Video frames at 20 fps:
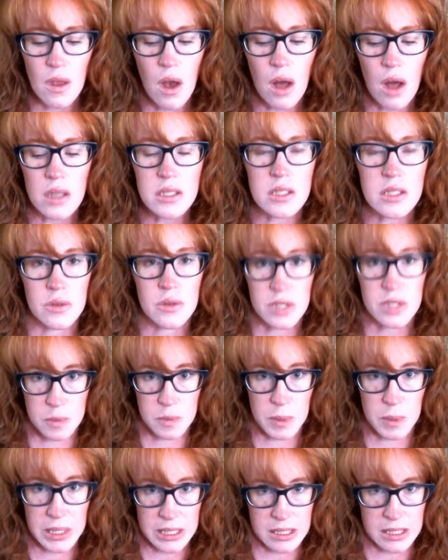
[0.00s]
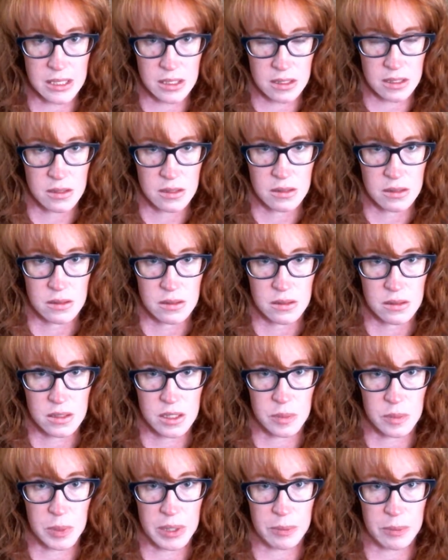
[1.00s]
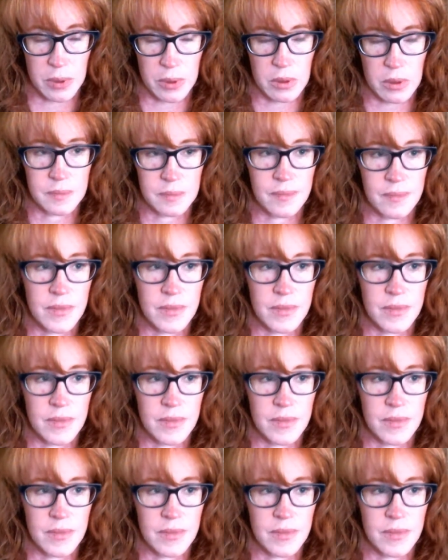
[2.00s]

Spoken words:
also speaks to people.